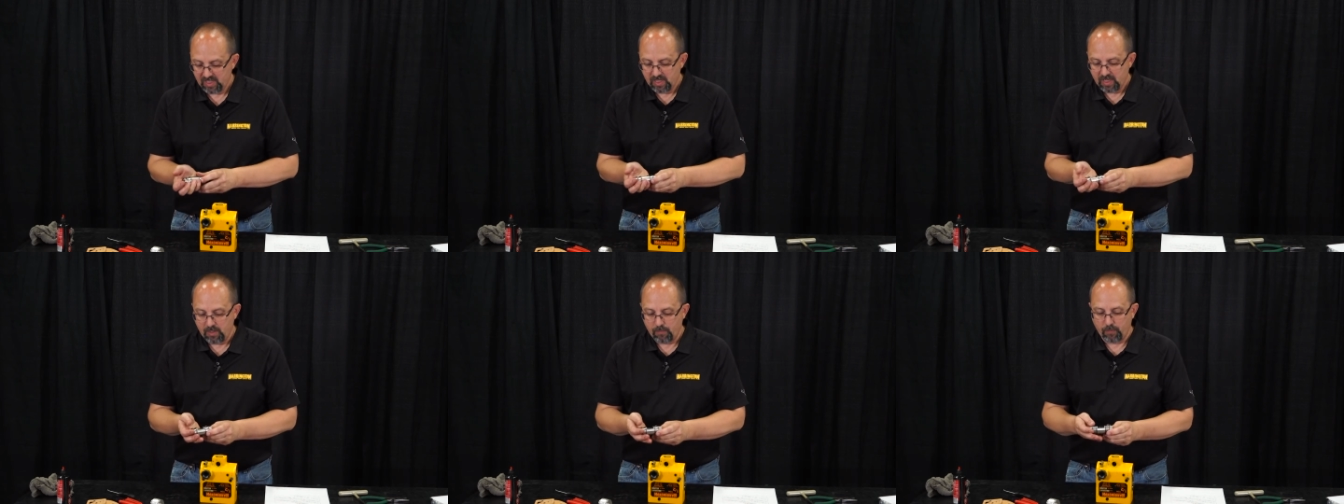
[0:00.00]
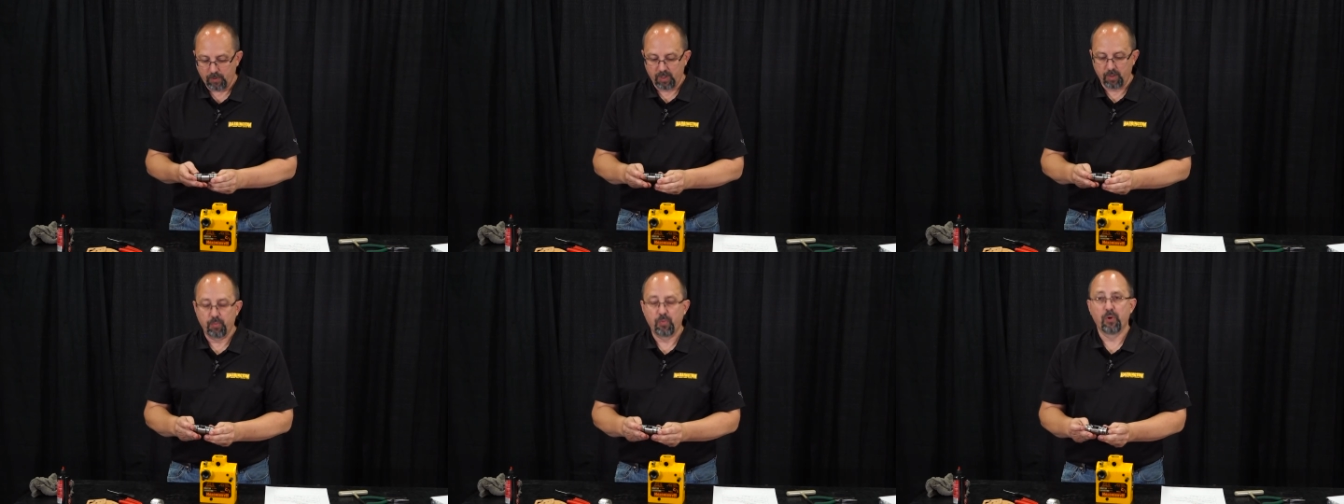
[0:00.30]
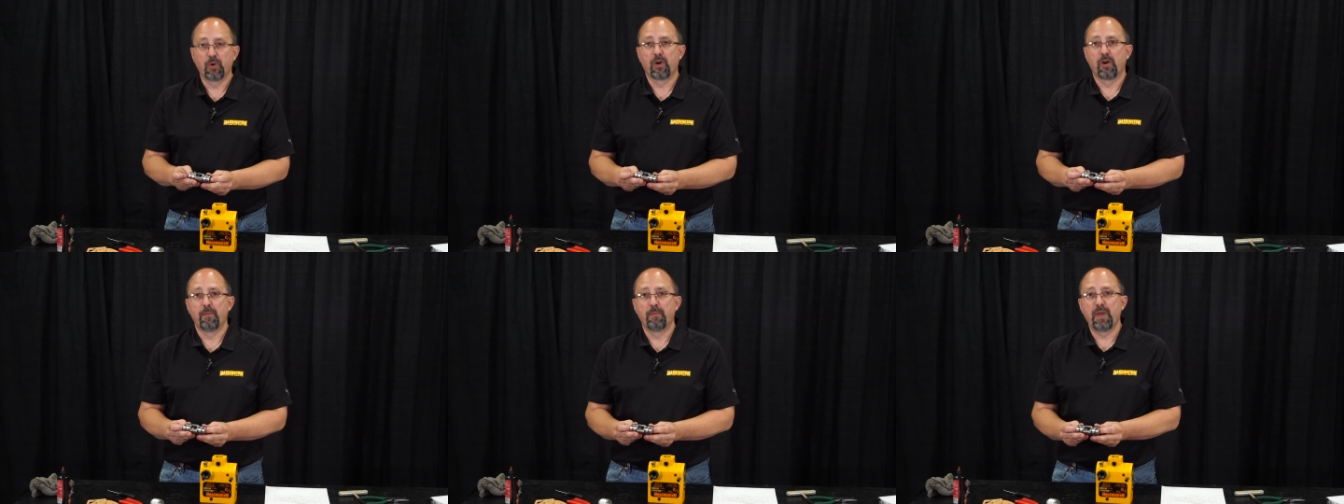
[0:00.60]
We're going to
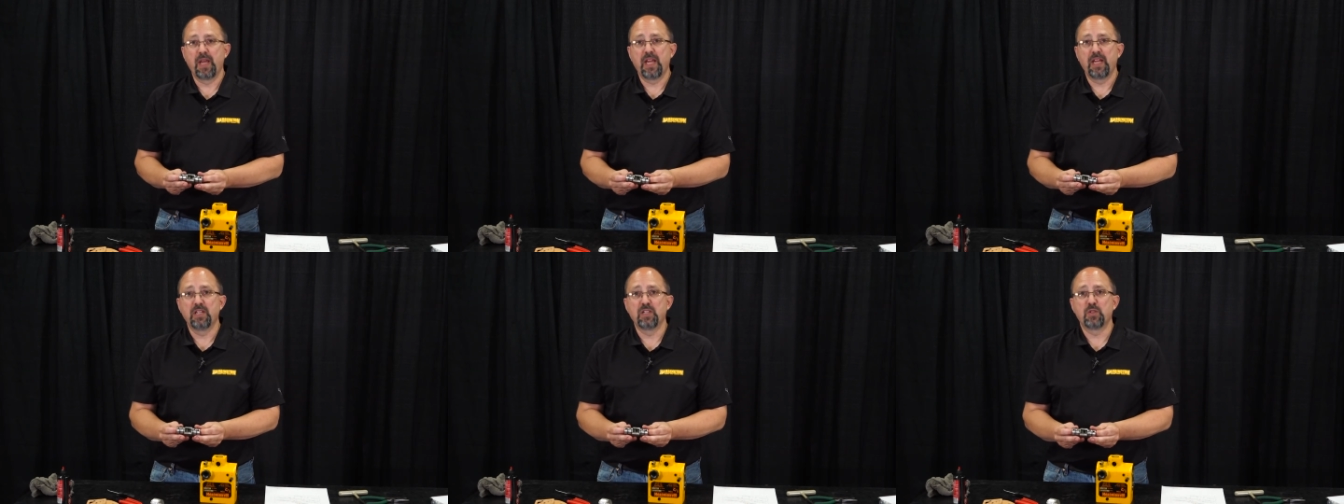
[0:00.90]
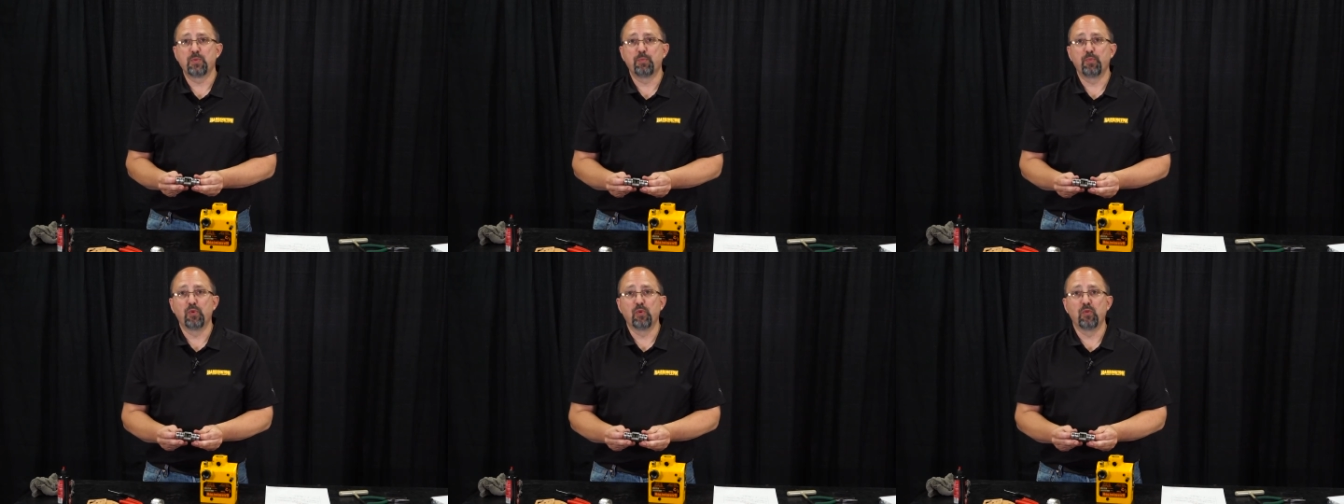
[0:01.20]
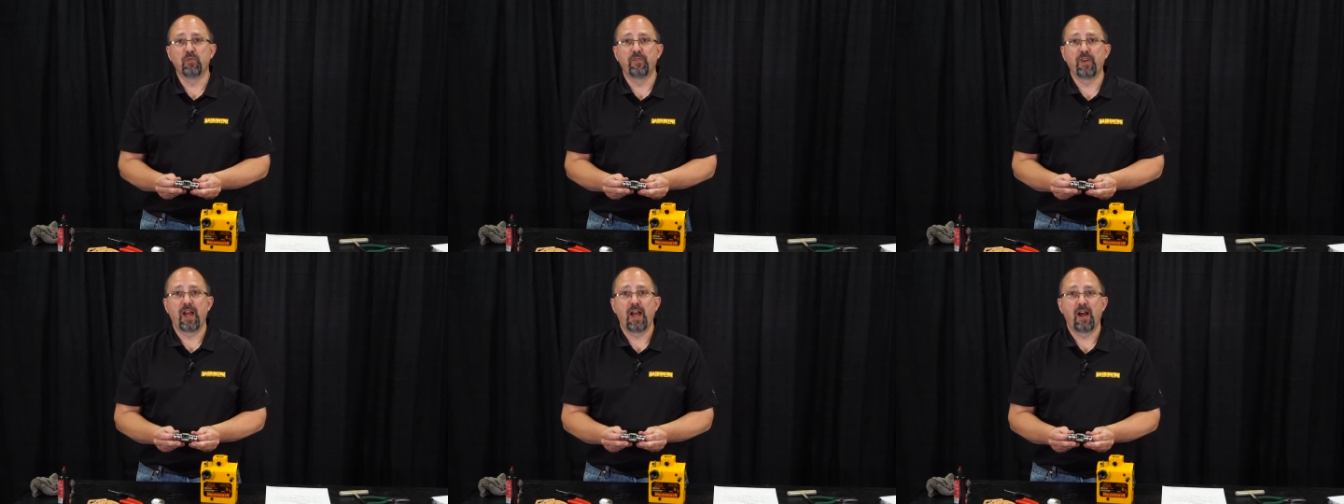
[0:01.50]
put our main
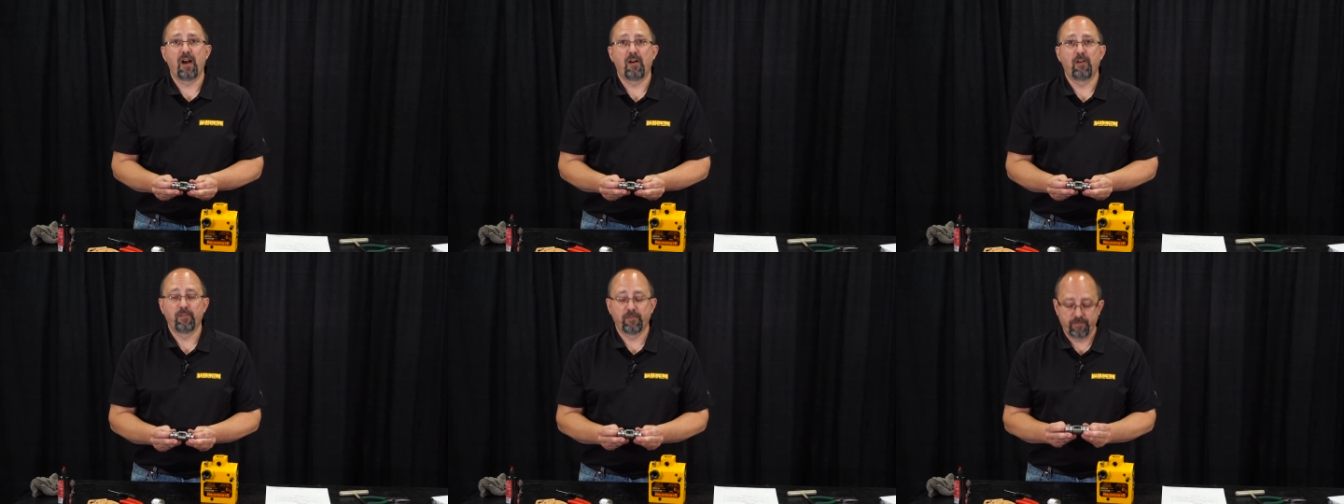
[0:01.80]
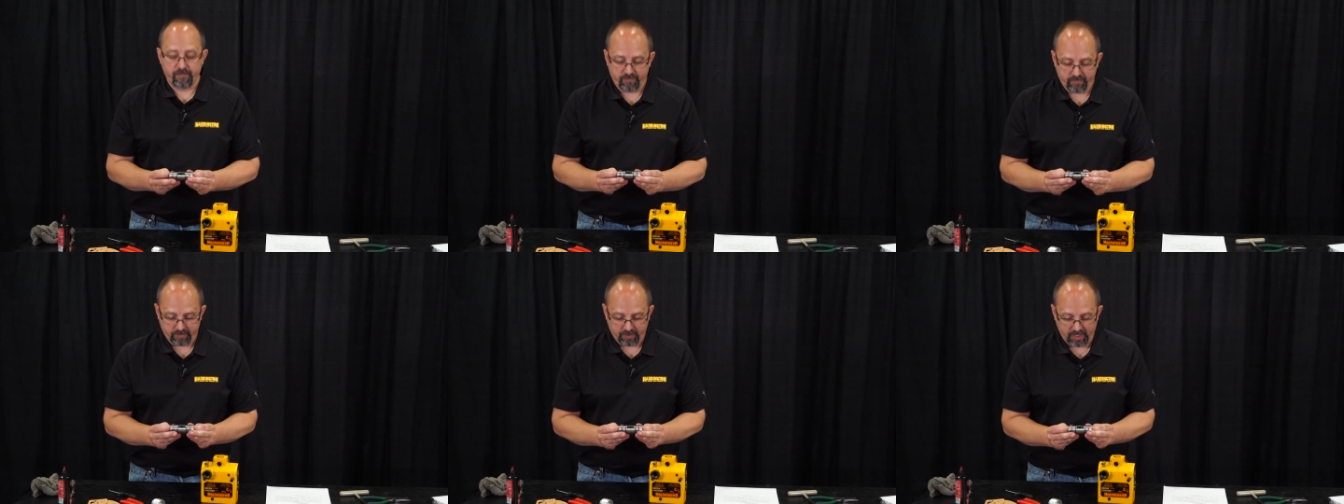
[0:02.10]
spool valve